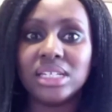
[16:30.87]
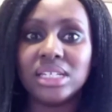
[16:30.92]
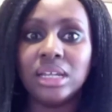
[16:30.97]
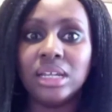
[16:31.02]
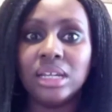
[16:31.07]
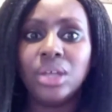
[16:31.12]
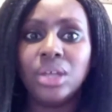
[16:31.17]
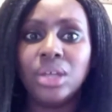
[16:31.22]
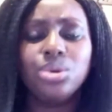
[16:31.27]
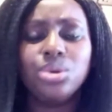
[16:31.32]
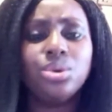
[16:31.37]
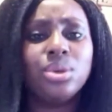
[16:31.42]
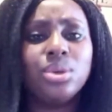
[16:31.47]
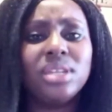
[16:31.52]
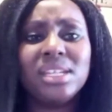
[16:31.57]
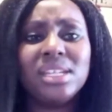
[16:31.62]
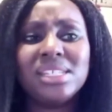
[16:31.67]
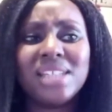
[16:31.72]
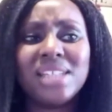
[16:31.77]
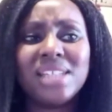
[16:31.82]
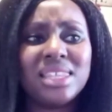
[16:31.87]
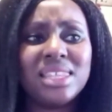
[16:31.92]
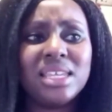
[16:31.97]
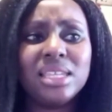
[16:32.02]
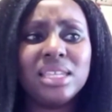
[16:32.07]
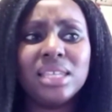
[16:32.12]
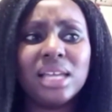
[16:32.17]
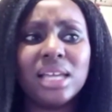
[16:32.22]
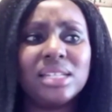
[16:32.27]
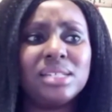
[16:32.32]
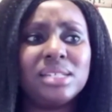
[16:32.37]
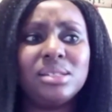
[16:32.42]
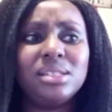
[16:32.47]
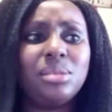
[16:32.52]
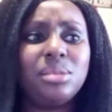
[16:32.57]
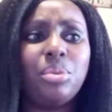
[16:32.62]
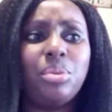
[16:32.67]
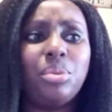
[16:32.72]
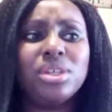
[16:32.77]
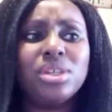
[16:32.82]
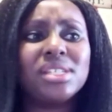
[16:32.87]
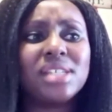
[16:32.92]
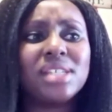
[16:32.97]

there's nothing that the boys